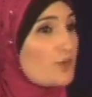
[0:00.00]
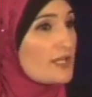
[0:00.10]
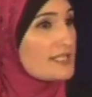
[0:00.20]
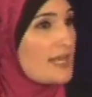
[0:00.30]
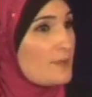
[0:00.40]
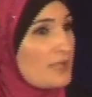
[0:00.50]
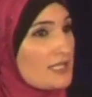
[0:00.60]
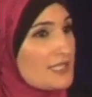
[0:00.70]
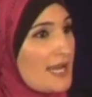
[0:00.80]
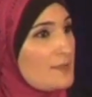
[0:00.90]
for example, at a
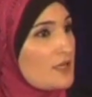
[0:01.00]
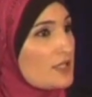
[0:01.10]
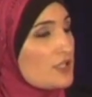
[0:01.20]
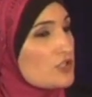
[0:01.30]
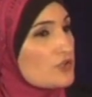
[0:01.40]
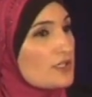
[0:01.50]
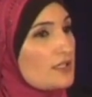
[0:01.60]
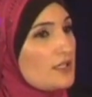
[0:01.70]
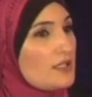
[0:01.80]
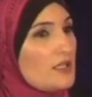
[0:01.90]
time in our history.
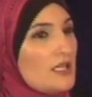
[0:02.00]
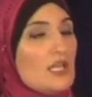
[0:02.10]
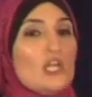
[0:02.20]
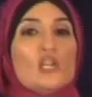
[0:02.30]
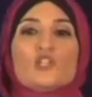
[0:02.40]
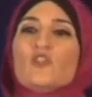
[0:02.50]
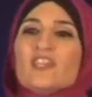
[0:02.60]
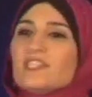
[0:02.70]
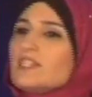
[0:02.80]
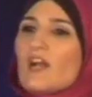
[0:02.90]
So
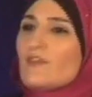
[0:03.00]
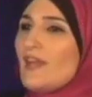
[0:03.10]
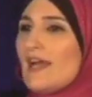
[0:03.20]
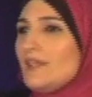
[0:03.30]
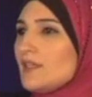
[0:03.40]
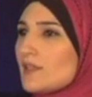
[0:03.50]
this stuff that